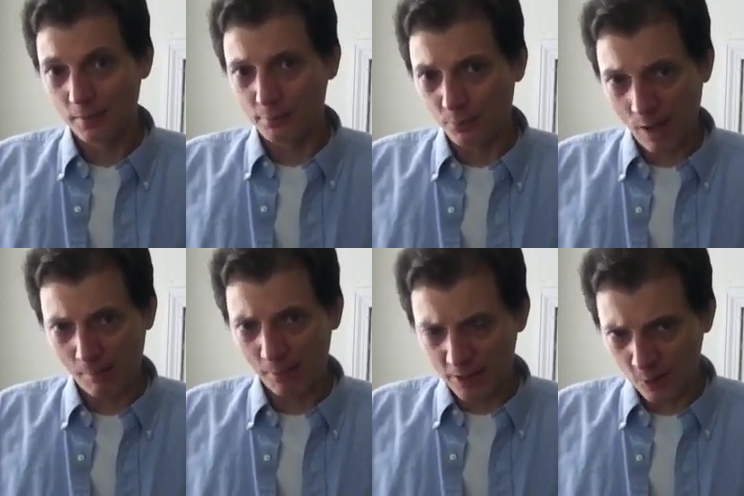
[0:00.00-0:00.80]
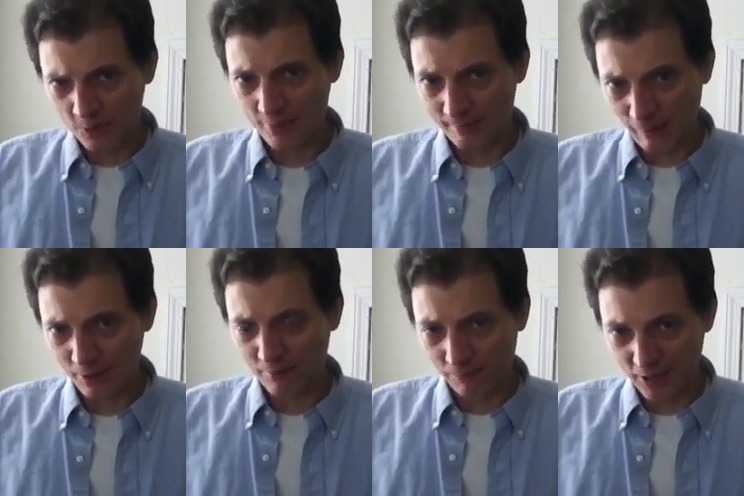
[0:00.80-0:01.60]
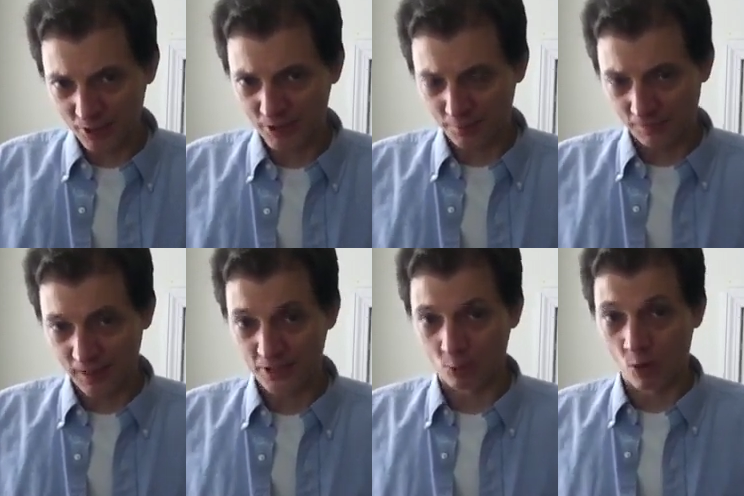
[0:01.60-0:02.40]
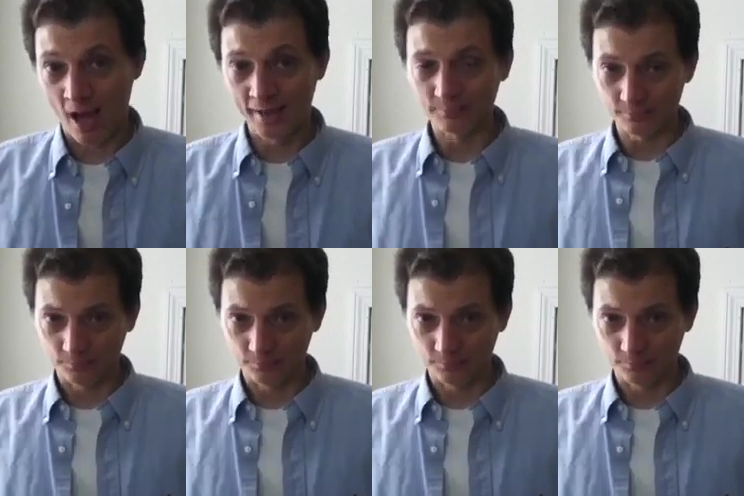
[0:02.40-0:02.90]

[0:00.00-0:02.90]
probably knows something about inflation and deflation. Why?